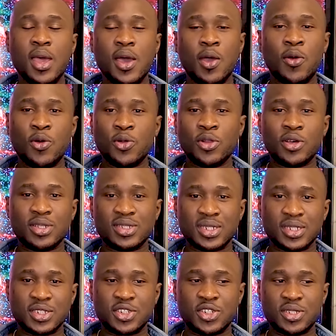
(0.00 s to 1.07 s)
A whole lot
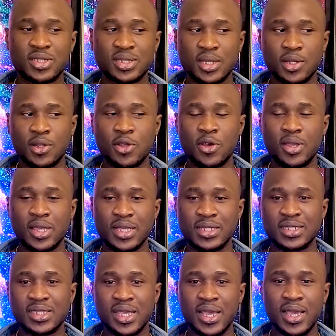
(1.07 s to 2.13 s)
is just a lot
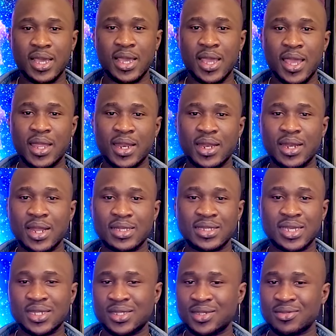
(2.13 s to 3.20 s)
easier, and I
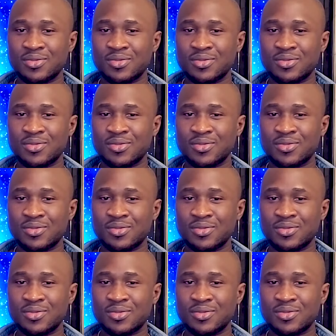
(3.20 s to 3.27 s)
said,